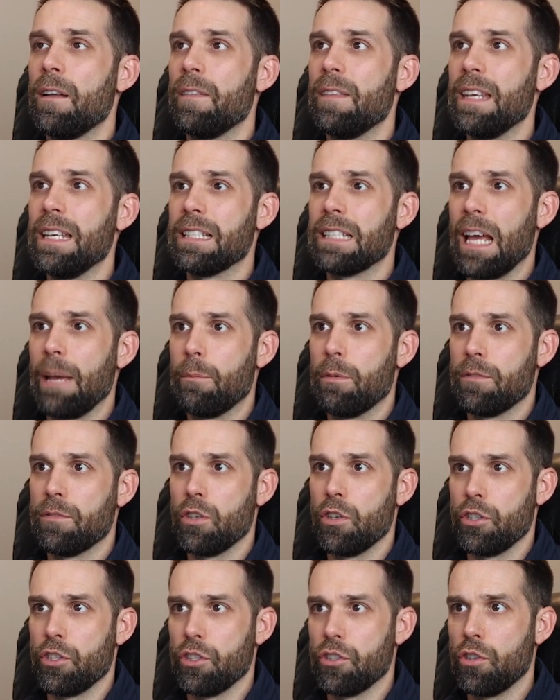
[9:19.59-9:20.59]
these type of
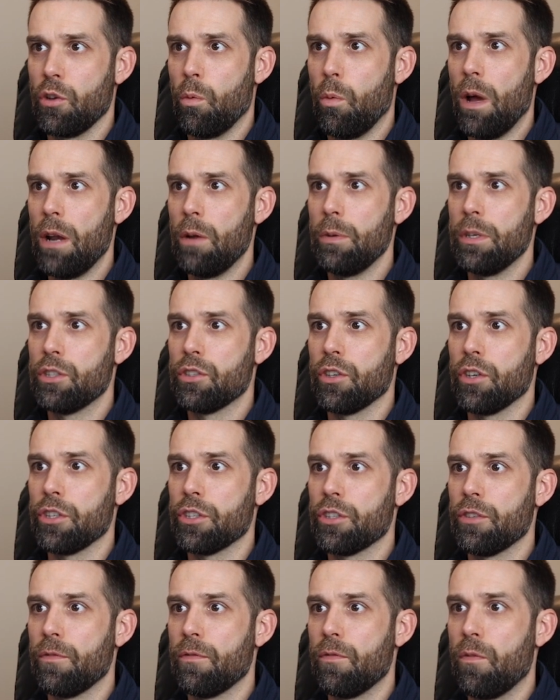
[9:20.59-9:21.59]
searches. So why don't we
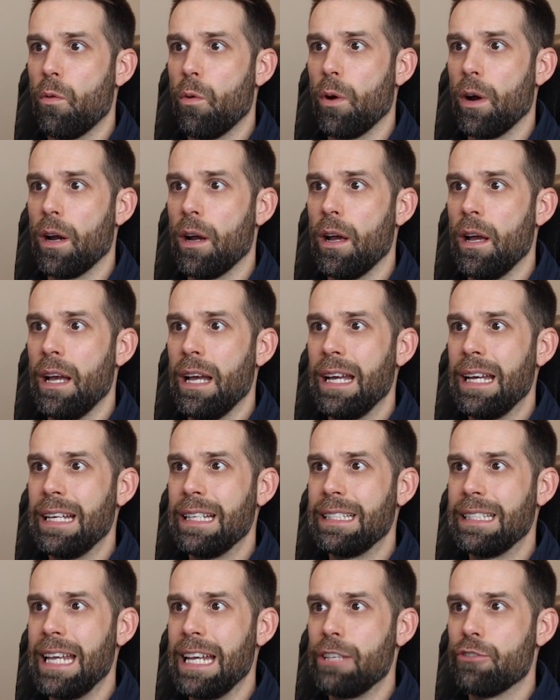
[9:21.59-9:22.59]
search for
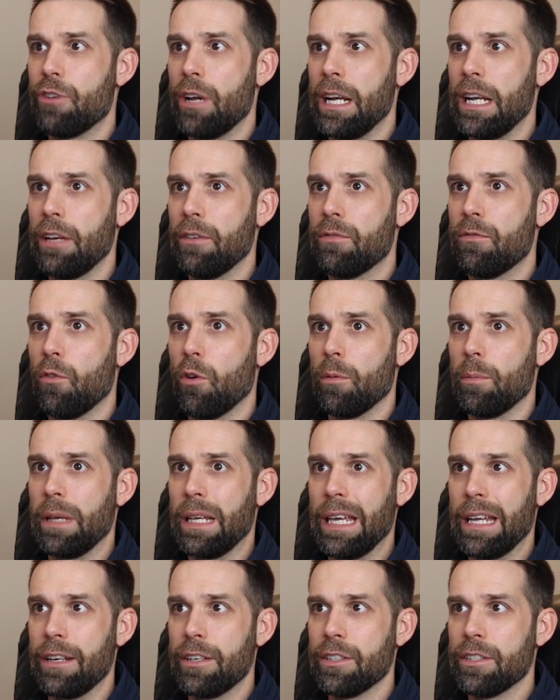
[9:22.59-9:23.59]
day trading for
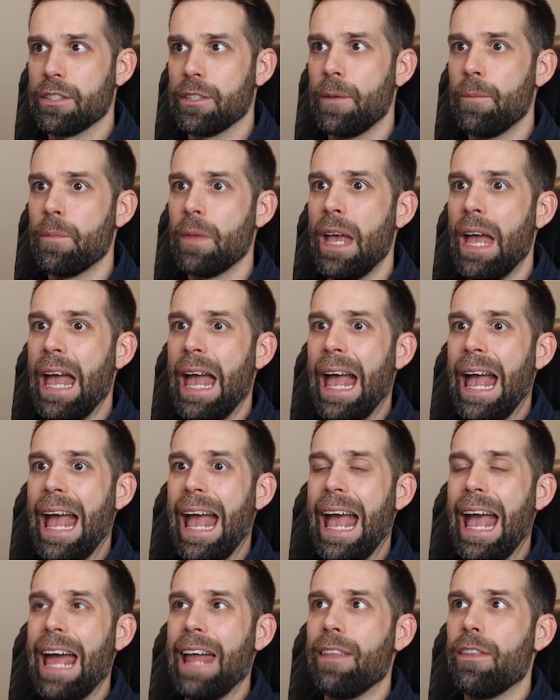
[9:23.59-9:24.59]
beginners?
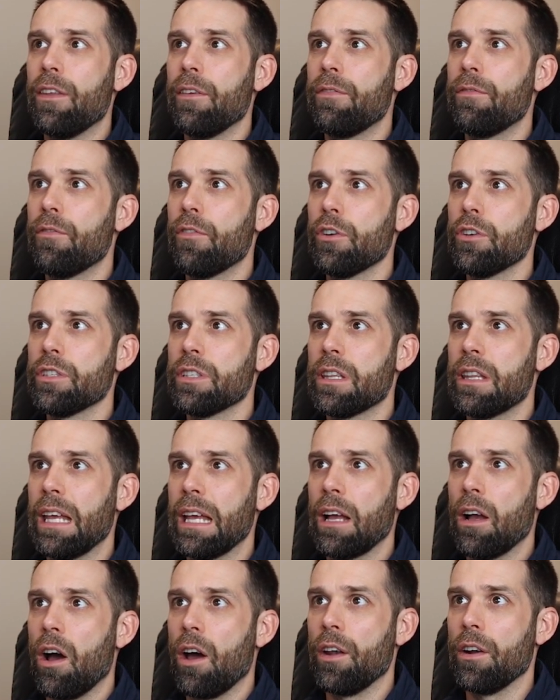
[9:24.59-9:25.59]
And the first
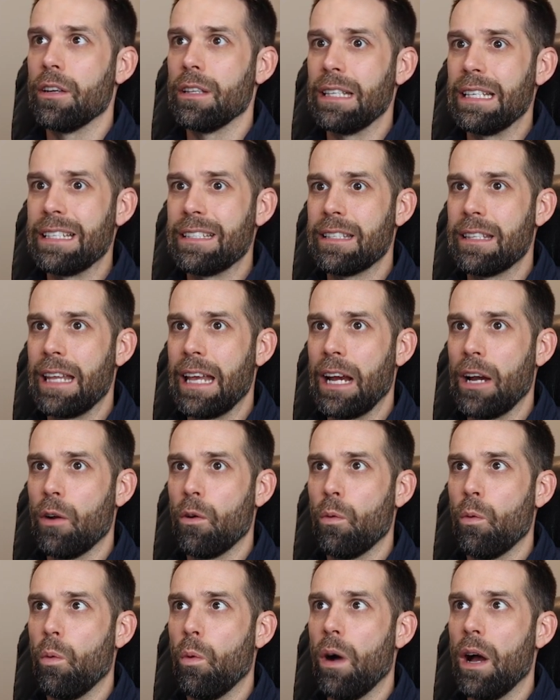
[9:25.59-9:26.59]
thing on our list
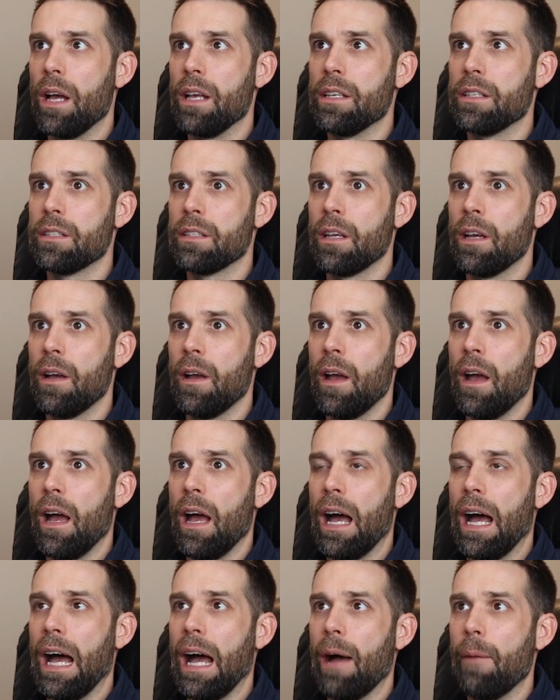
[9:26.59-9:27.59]
there was
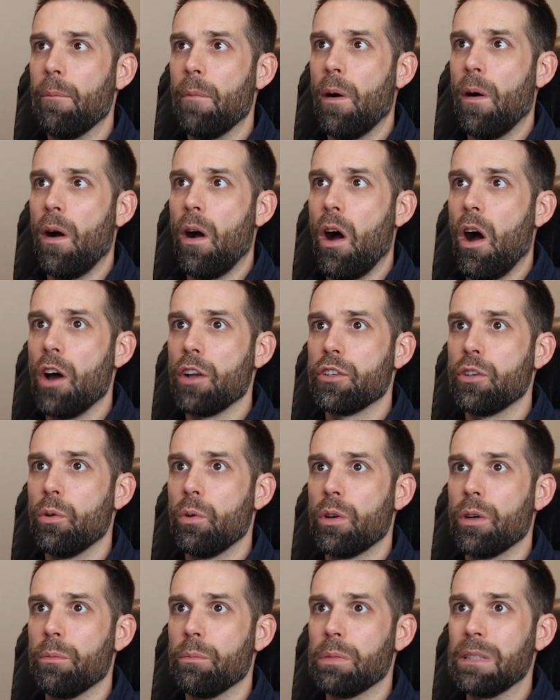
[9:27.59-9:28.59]

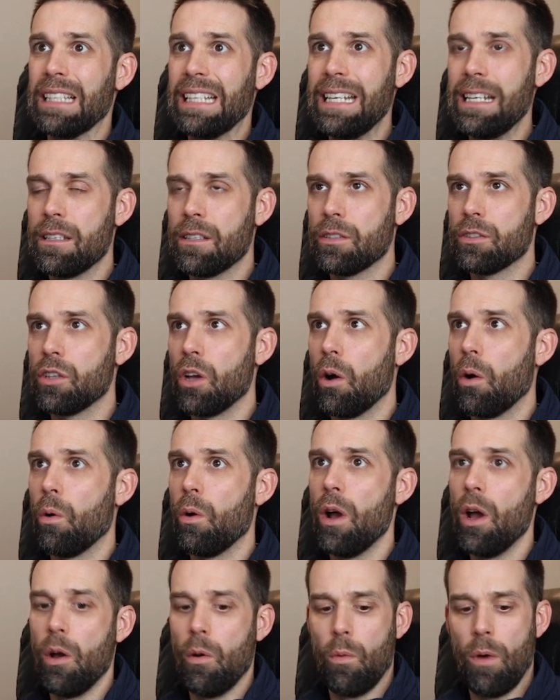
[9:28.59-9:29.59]
autocomplete. So
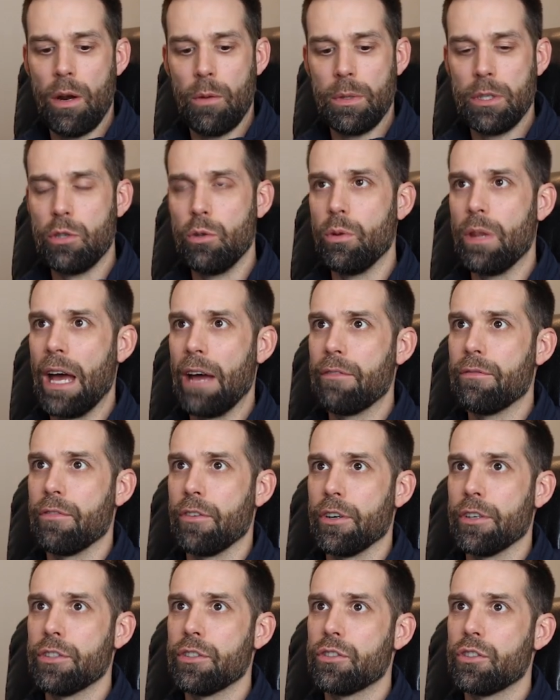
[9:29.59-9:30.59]
why don't we do that
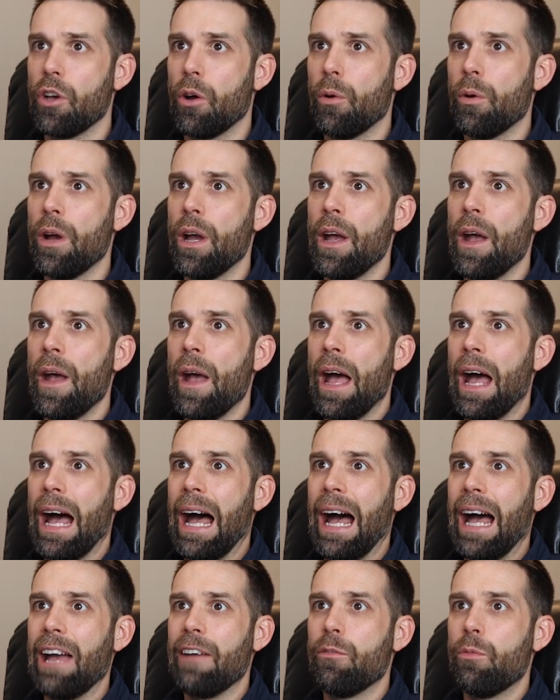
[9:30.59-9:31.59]
first? So
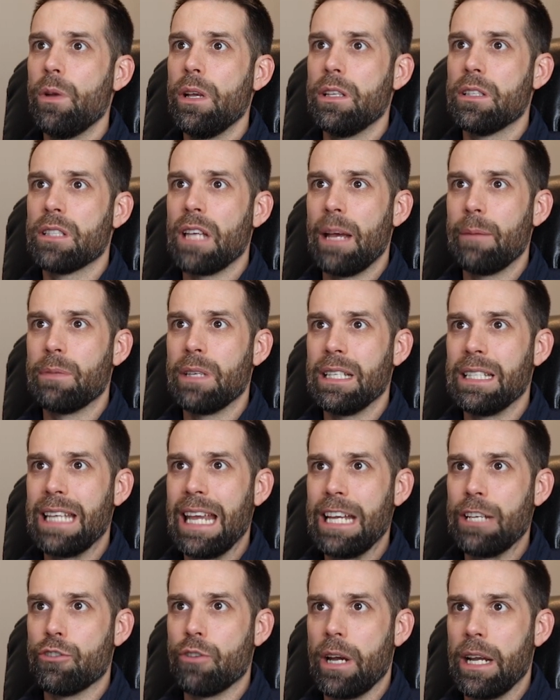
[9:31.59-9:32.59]
if we typed in
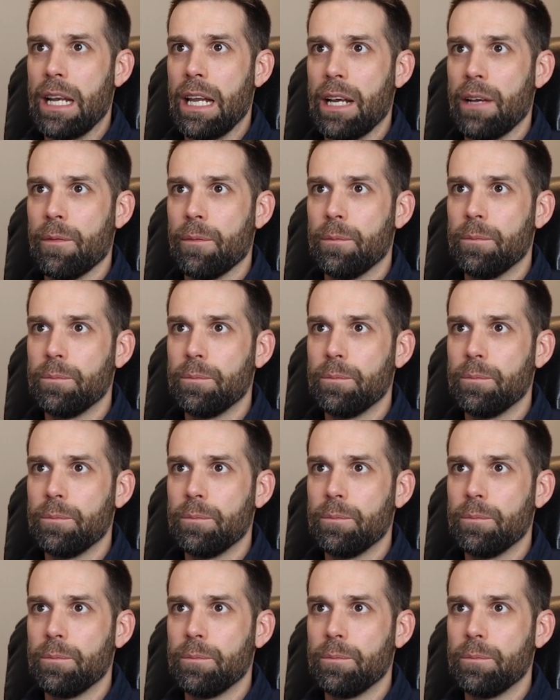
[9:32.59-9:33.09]
day trading,